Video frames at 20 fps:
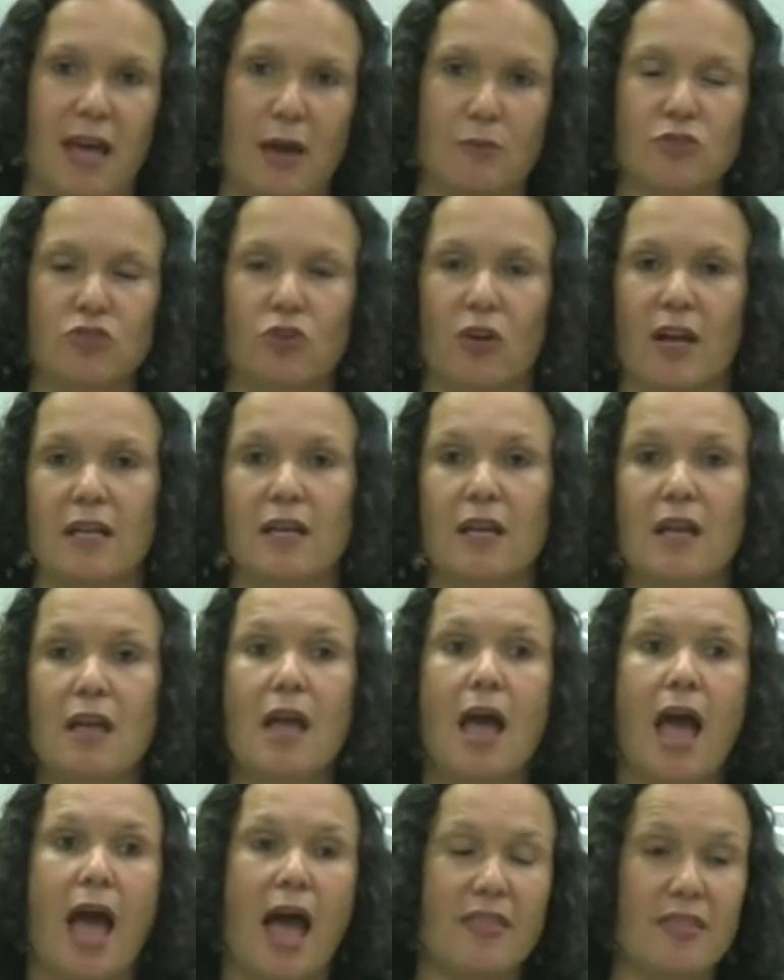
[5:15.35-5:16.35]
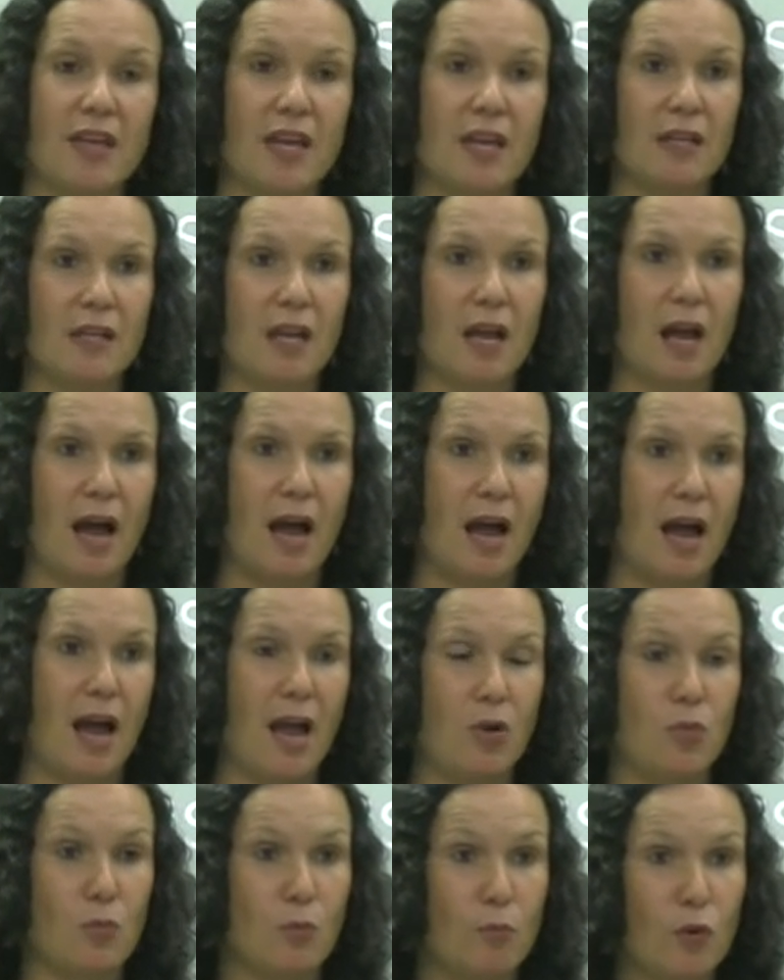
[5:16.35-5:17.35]
That was great. And then
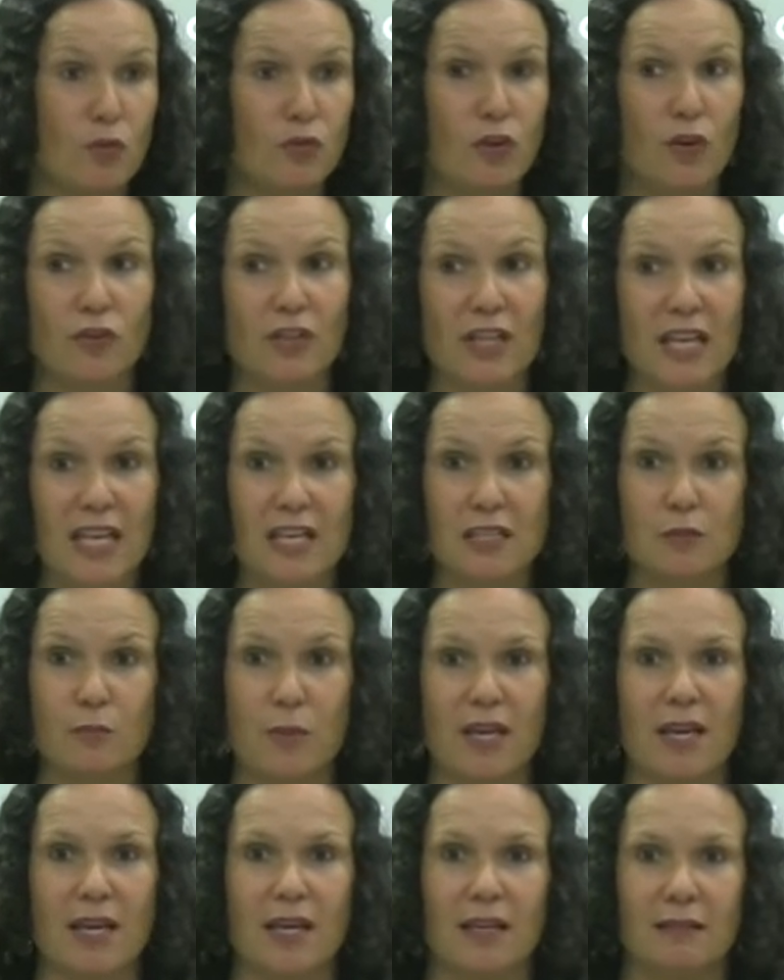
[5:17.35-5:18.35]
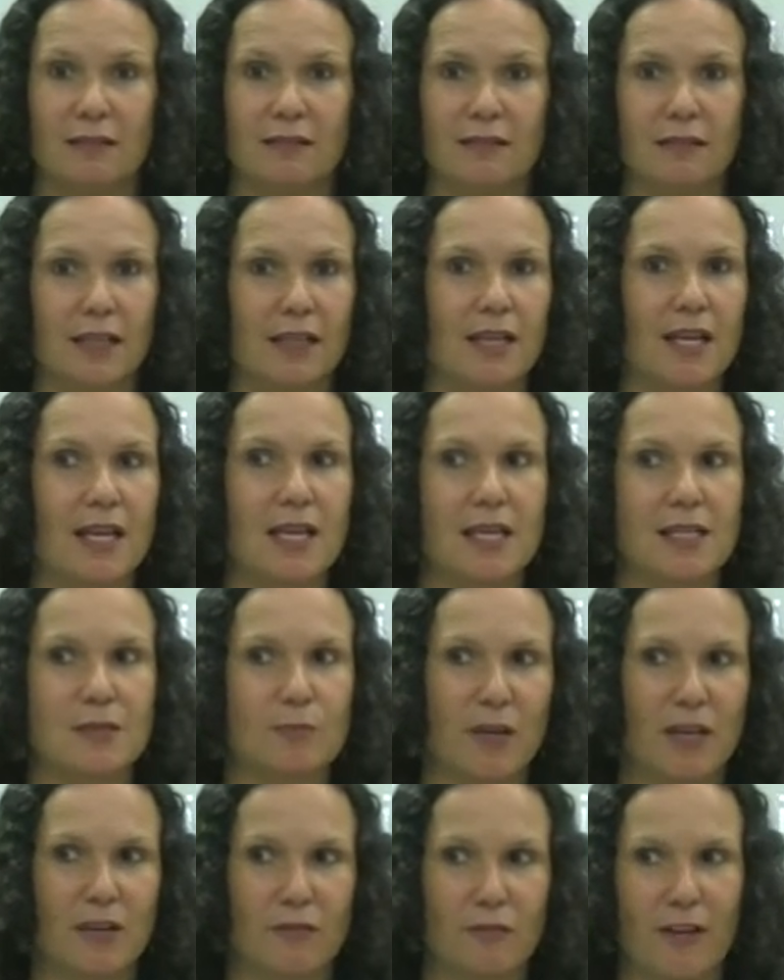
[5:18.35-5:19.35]
I moved over to ESPN. Any
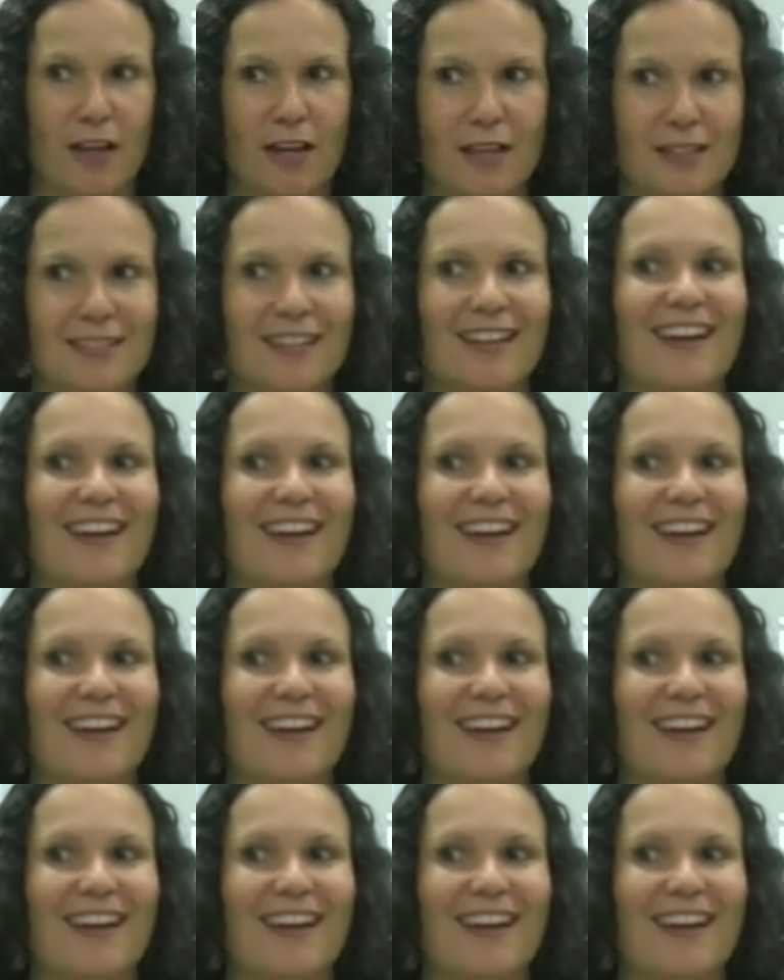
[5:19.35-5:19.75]
ESPN fans?